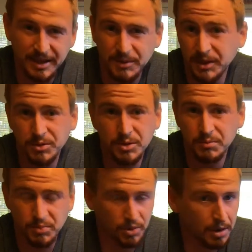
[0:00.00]
They grew
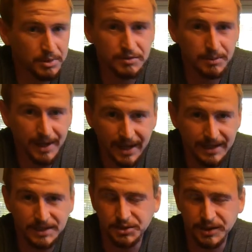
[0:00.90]
probably from
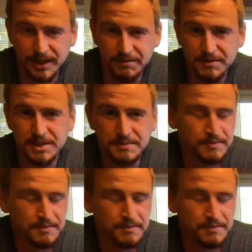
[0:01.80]
eggs or nymphs.